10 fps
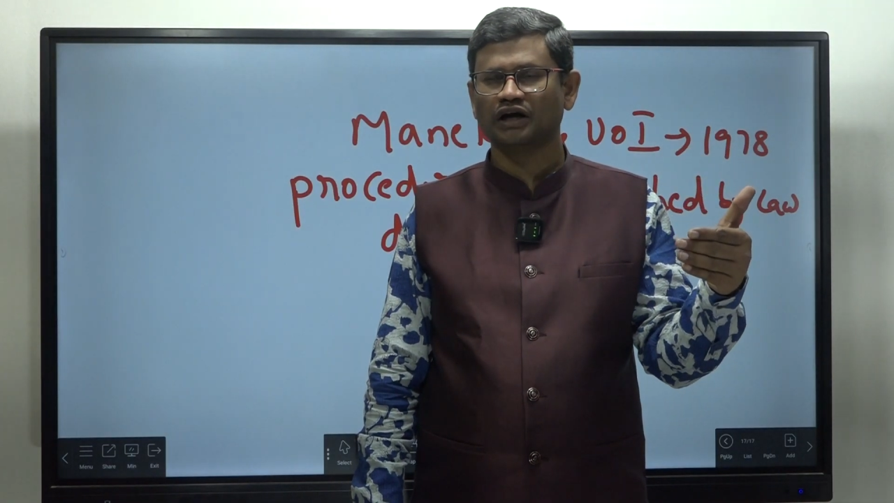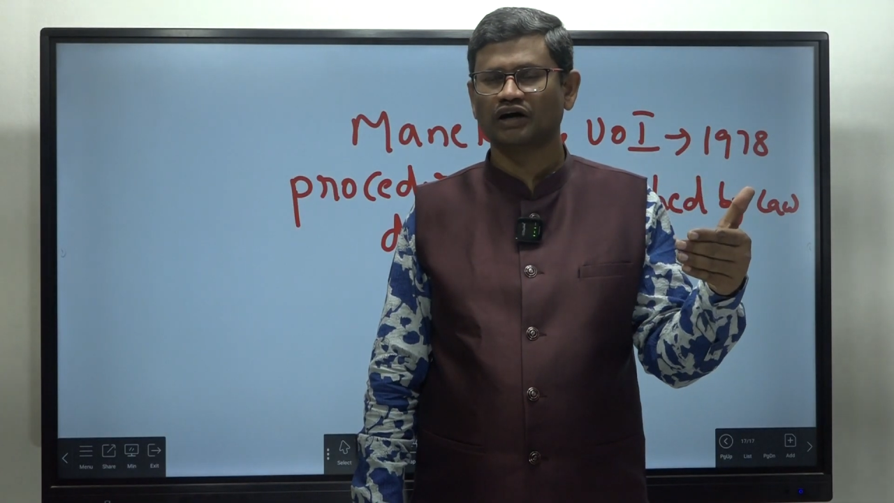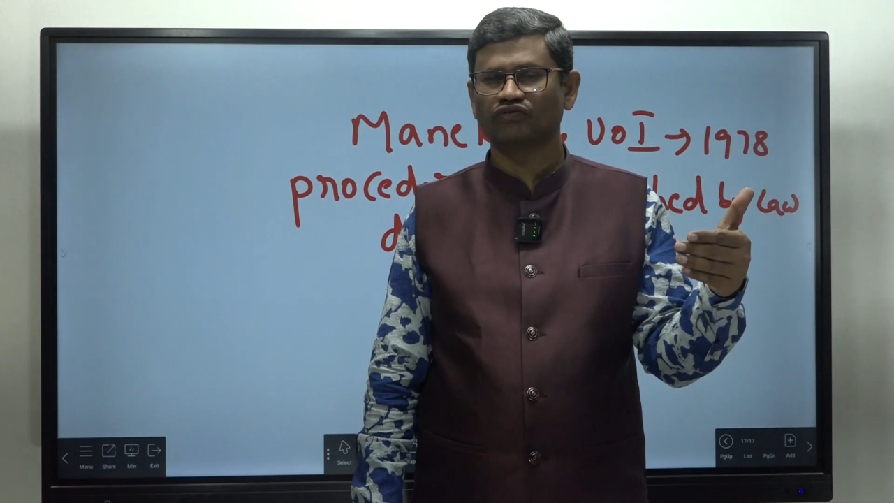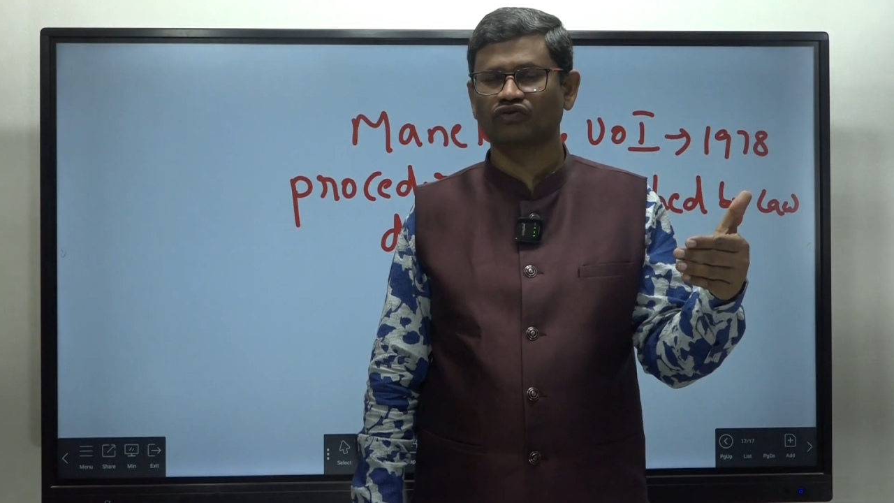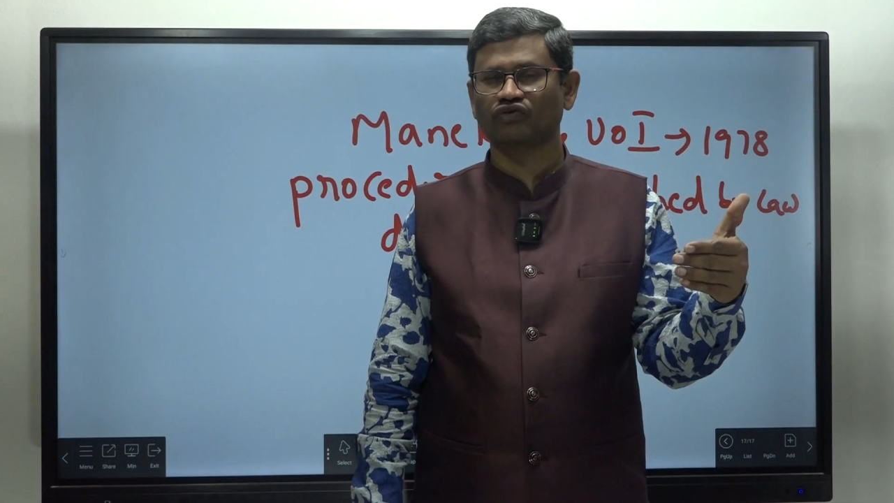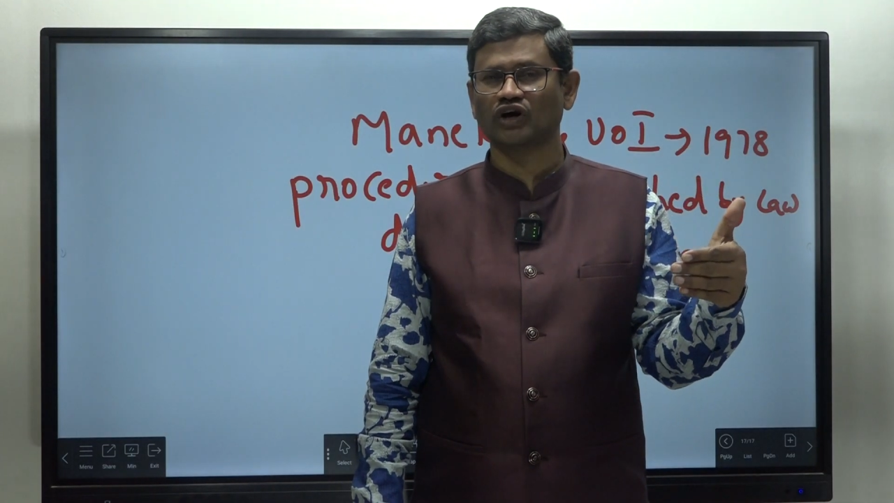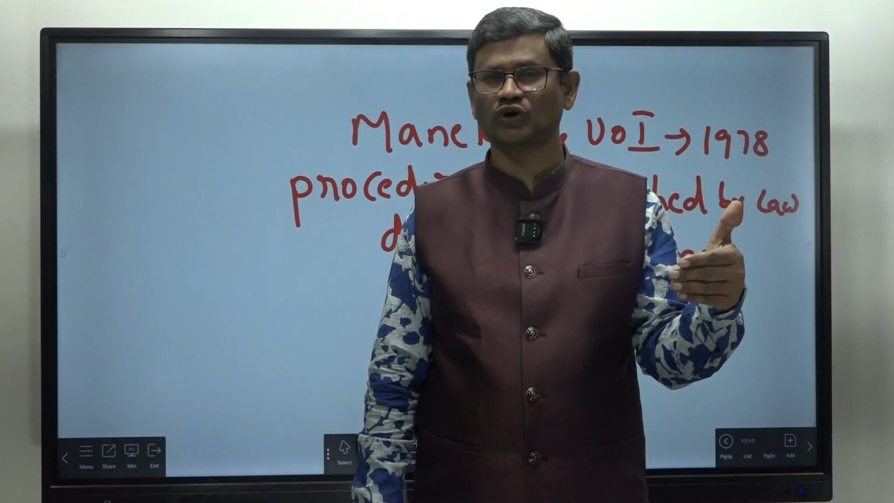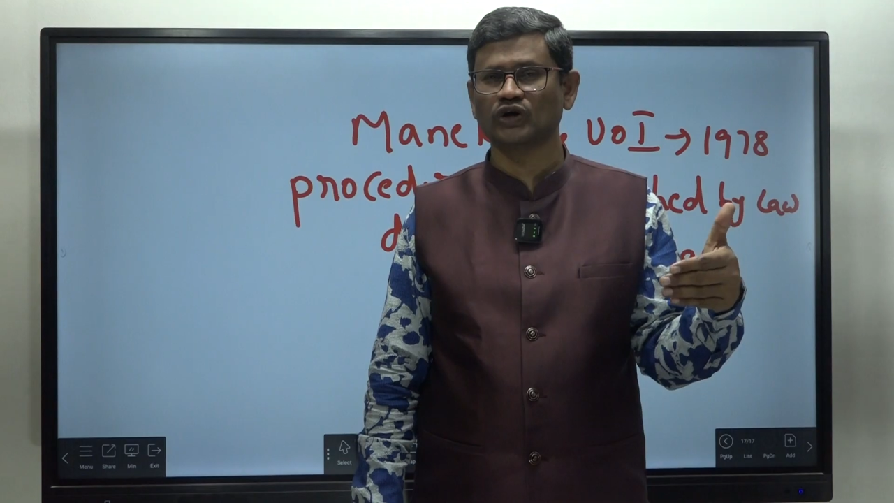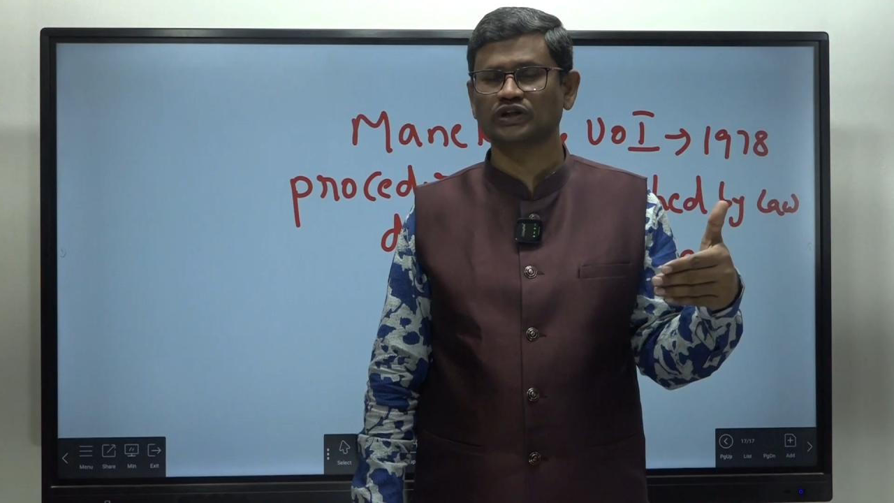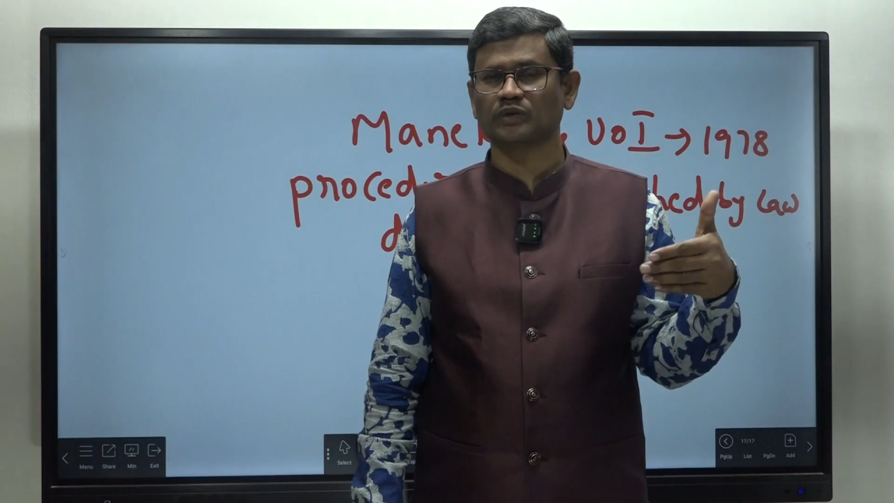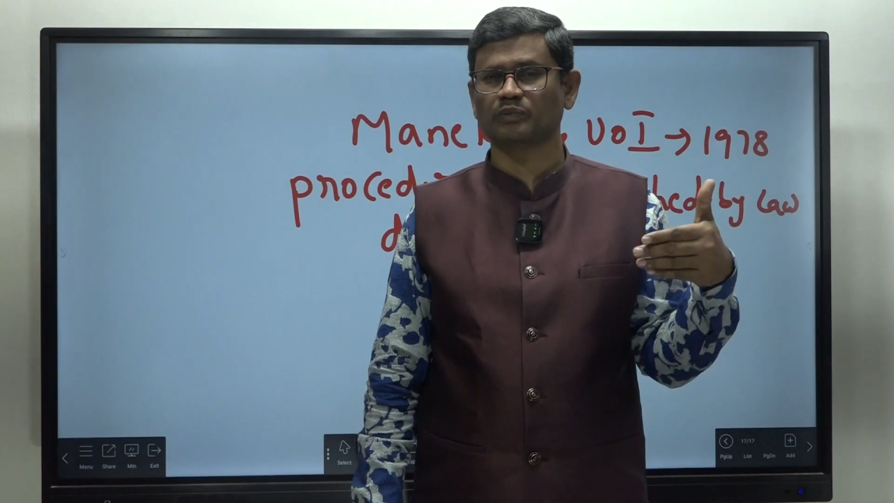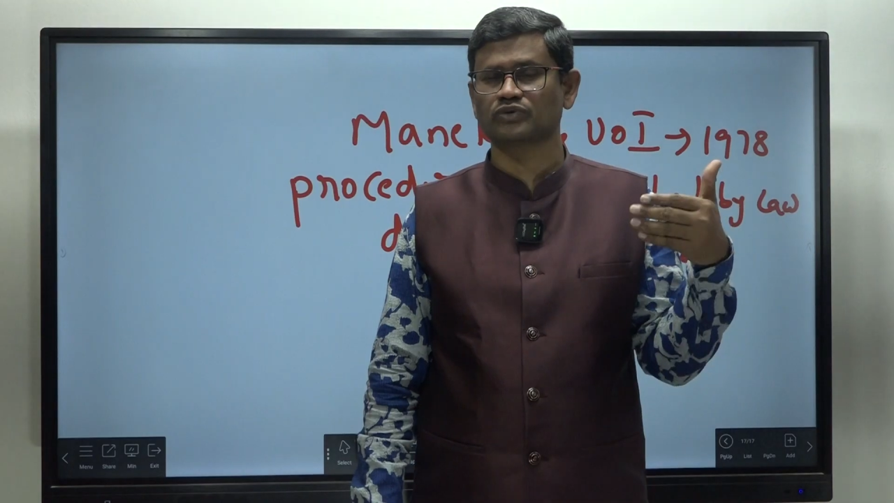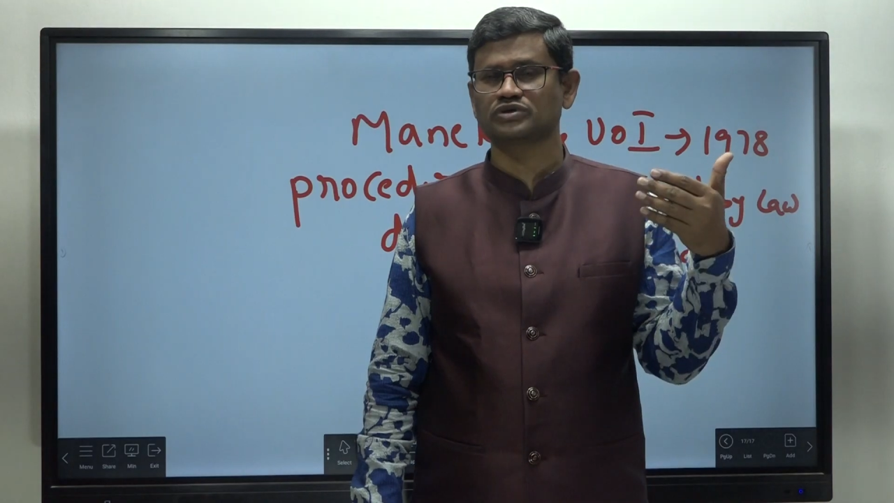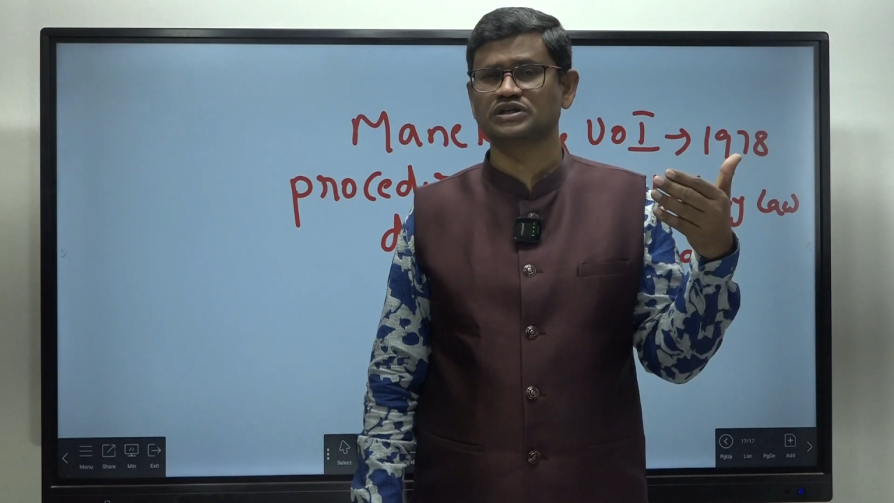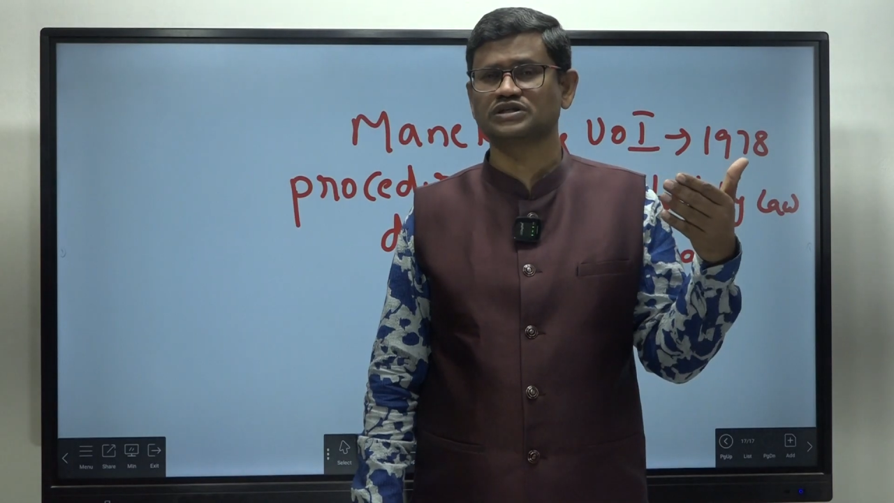after following the
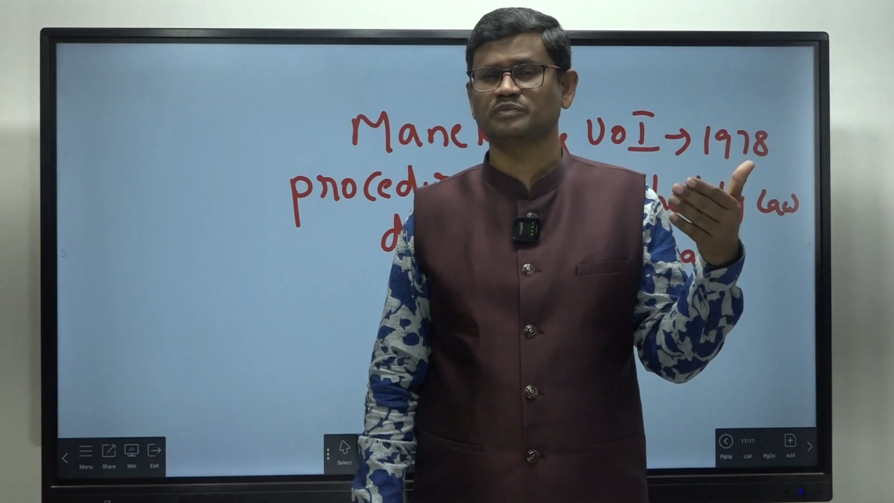procedure